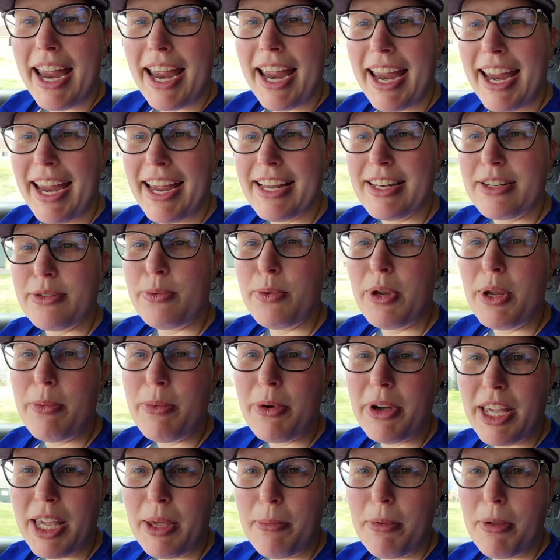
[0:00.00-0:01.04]
and we will
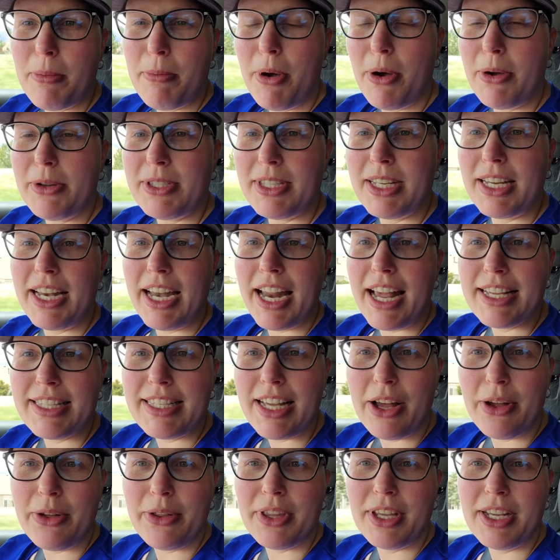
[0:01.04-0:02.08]
keep you posted as
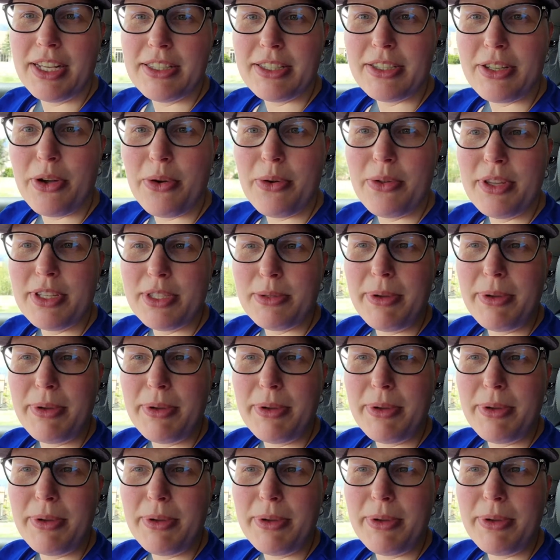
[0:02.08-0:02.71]
how things go this